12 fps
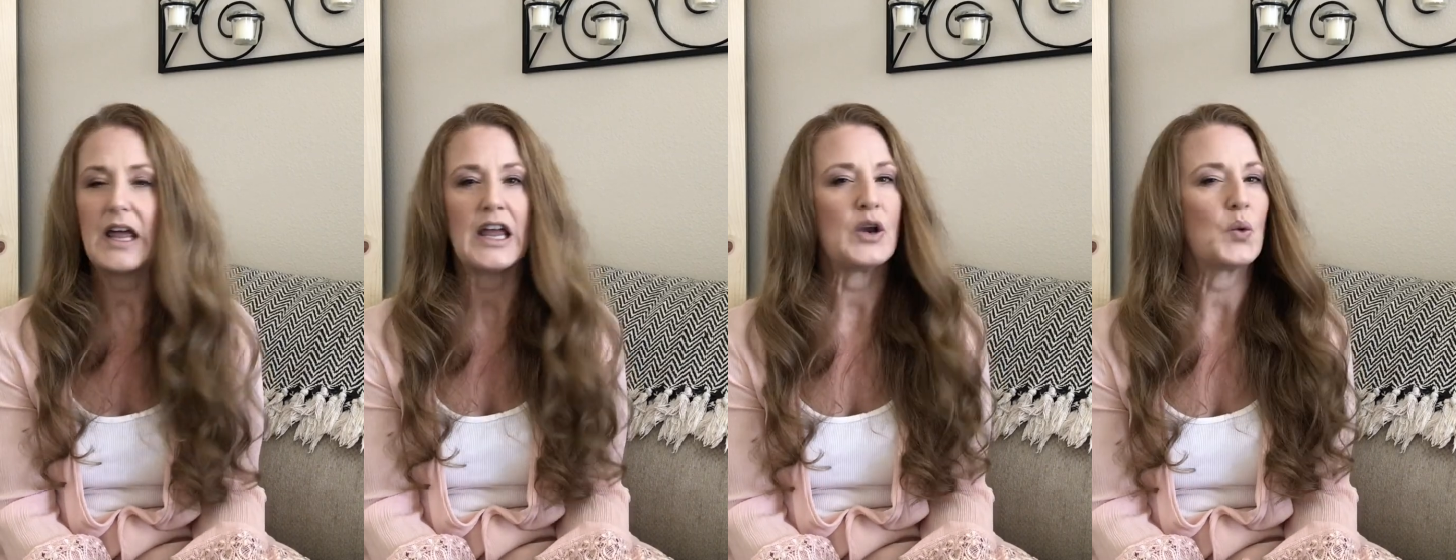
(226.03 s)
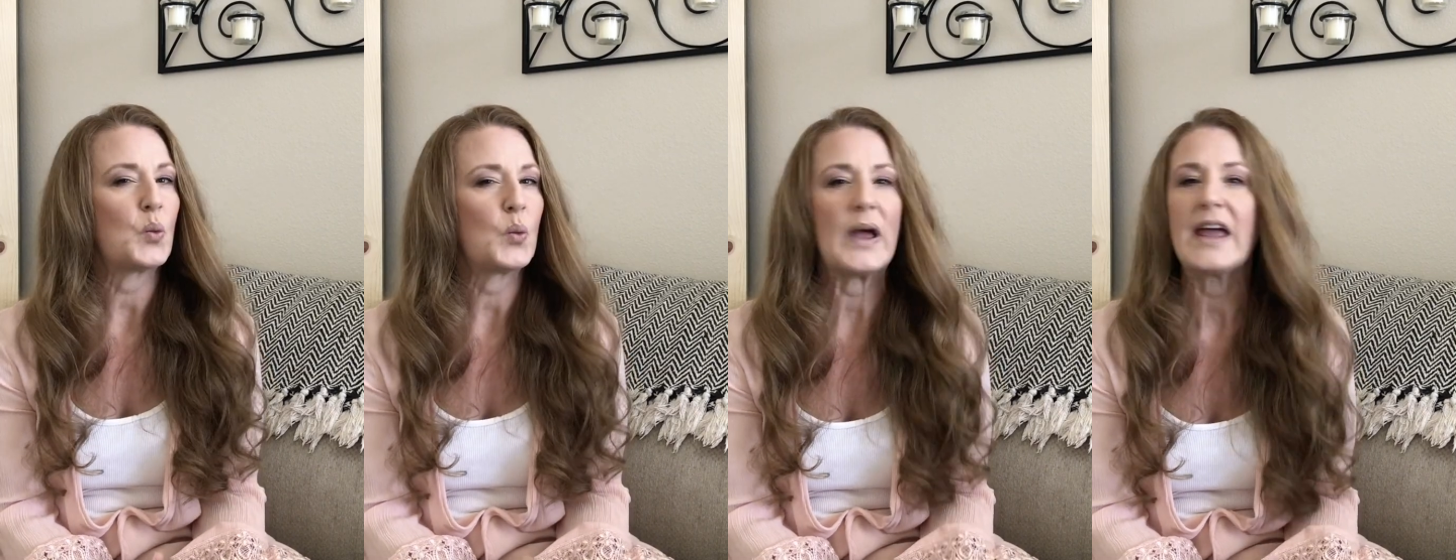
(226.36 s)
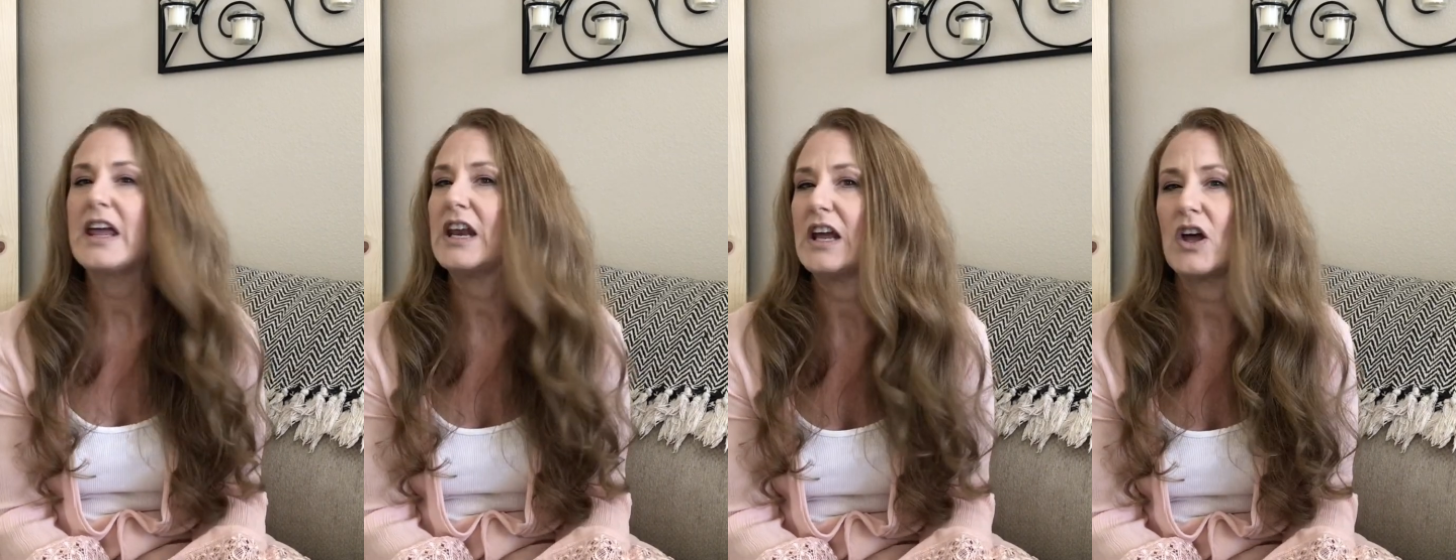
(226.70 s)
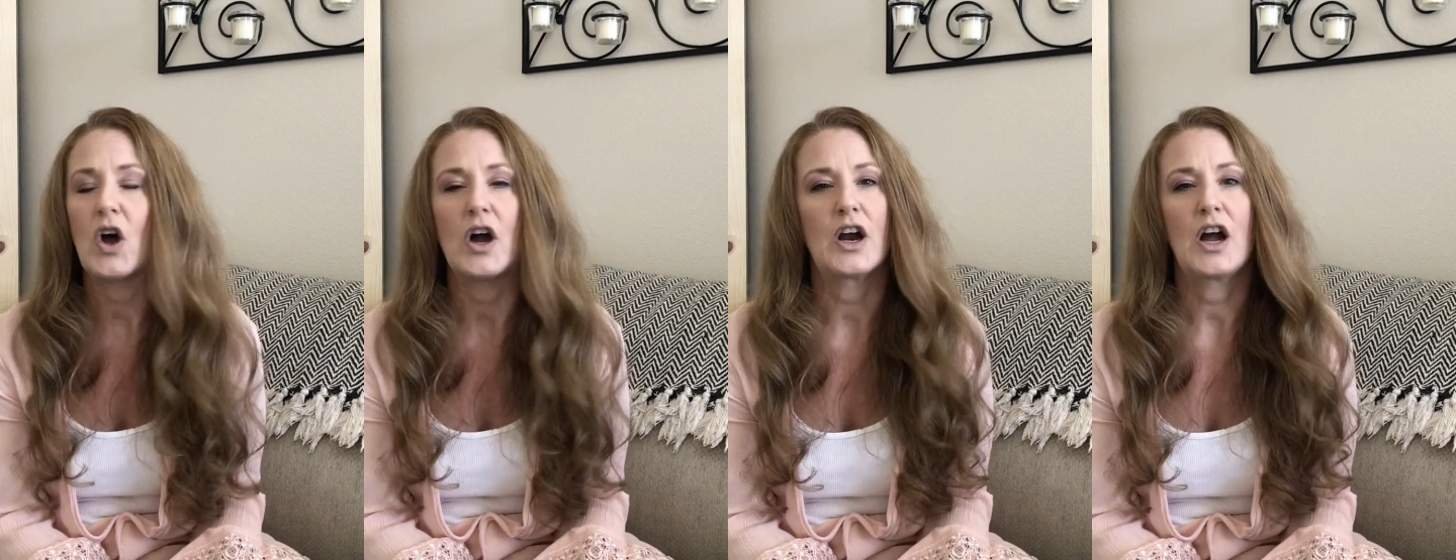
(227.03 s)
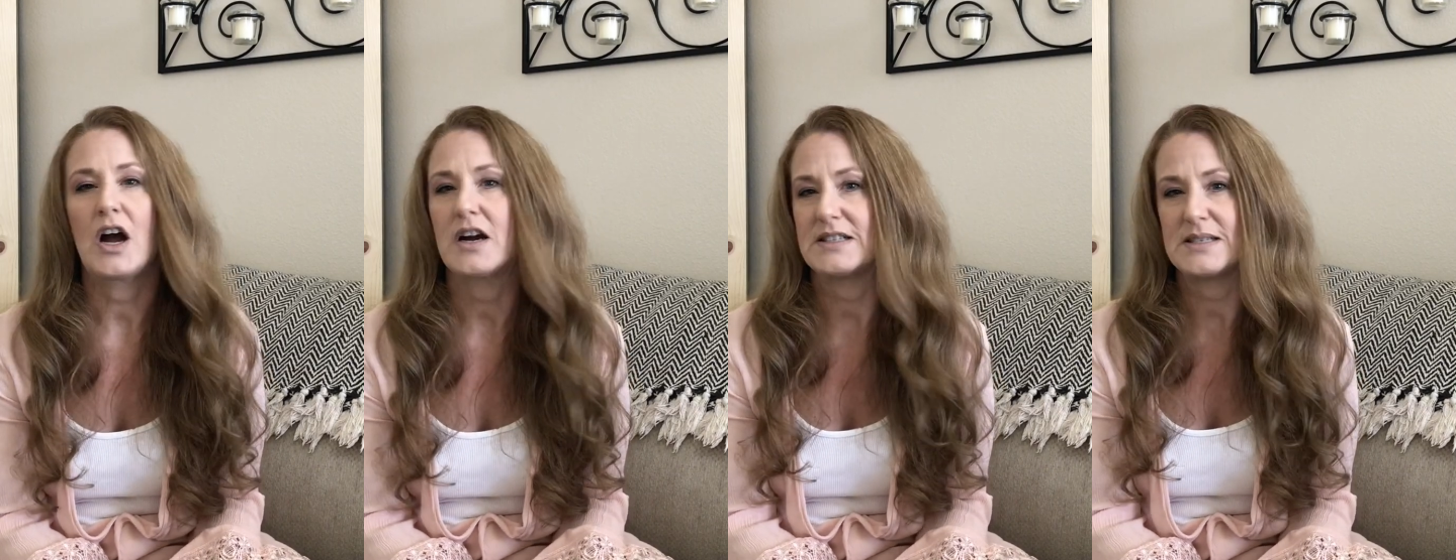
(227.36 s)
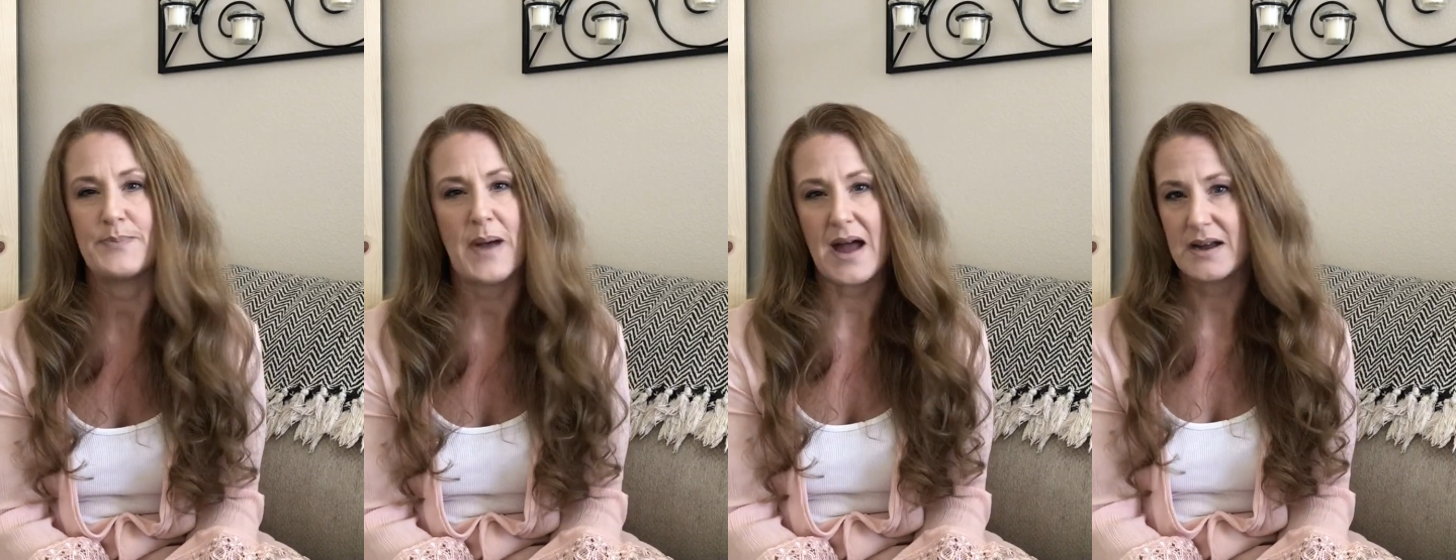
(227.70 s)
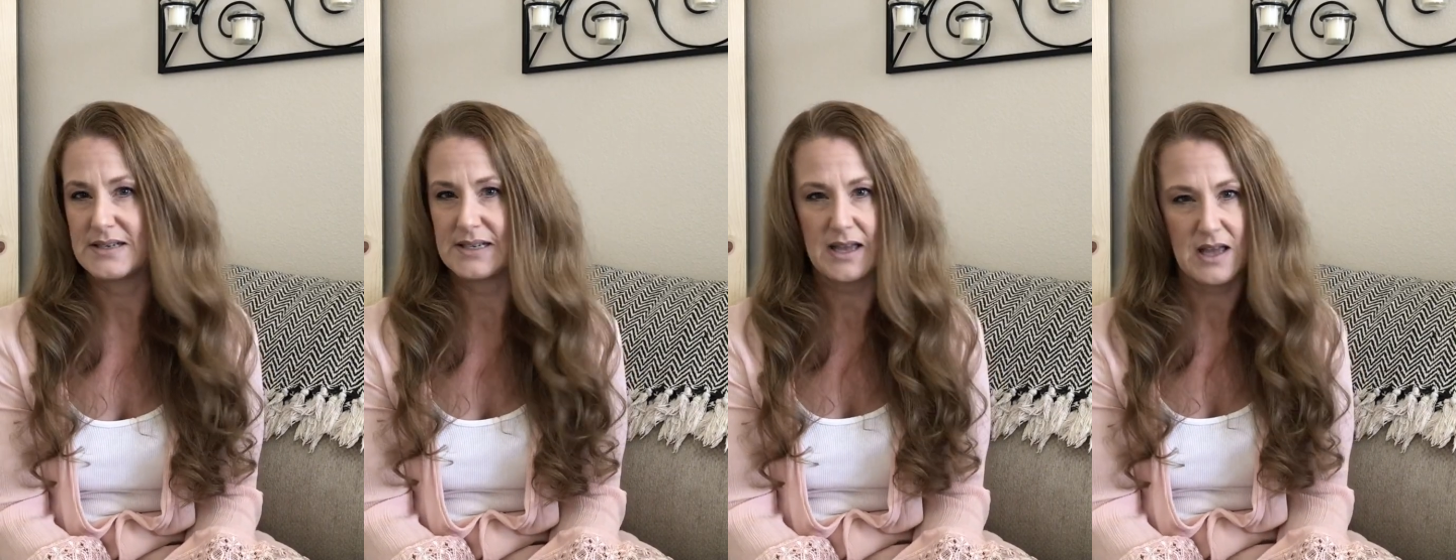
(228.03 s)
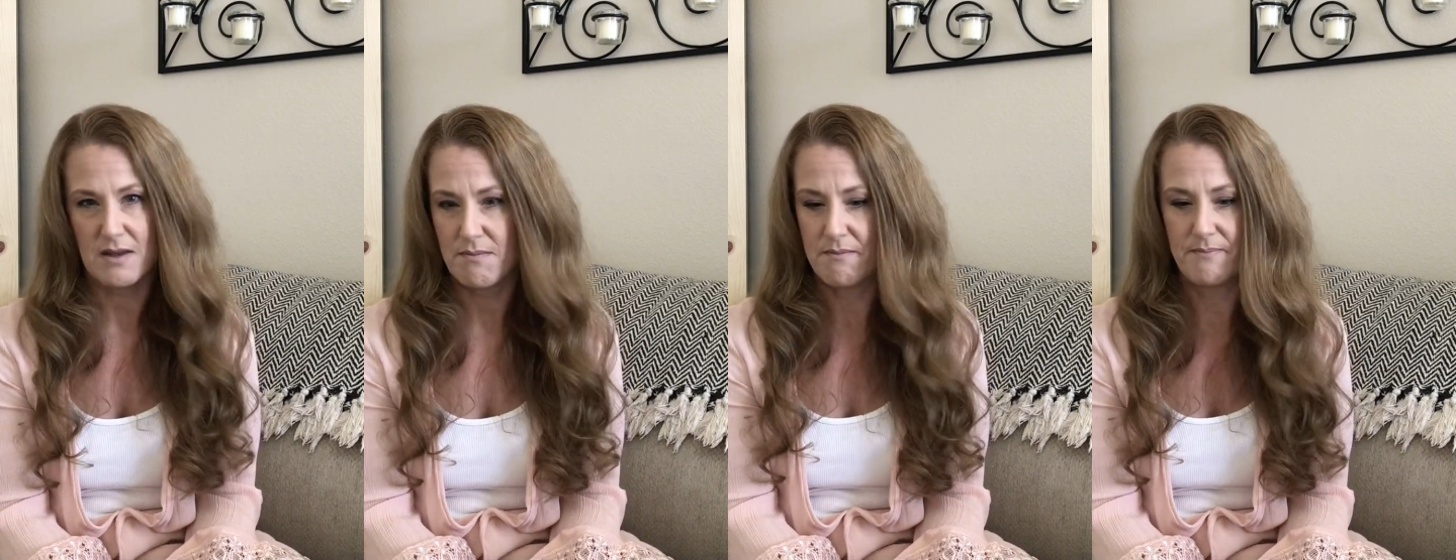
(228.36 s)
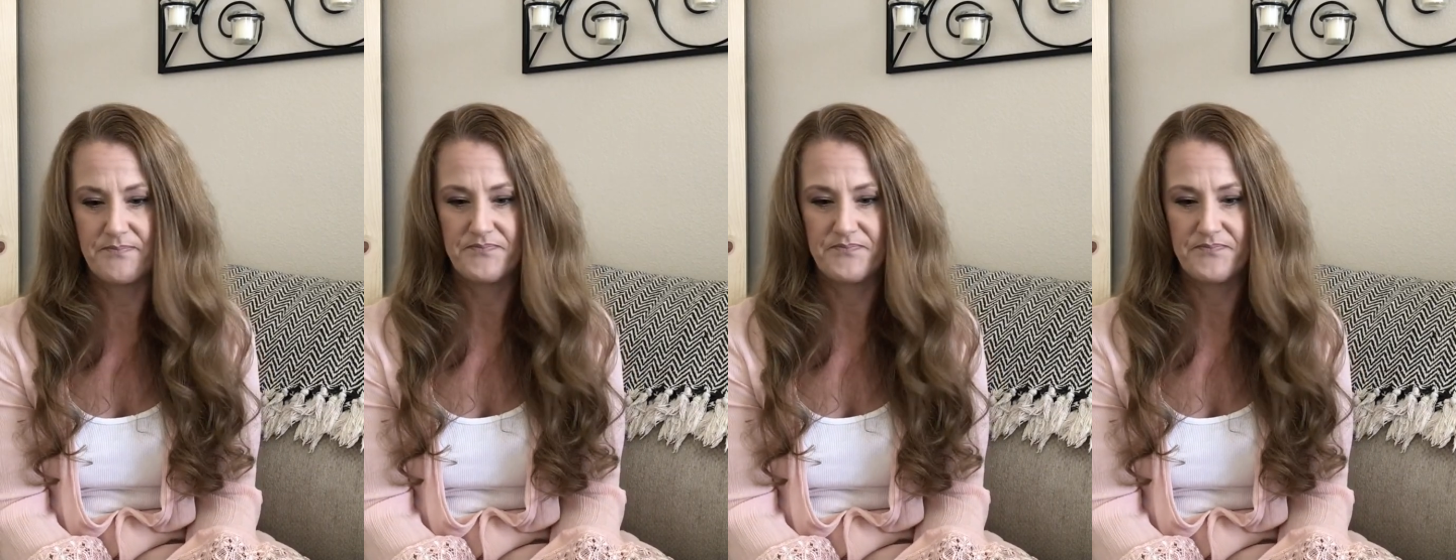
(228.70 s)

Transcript: and awakening our hearts back to Him.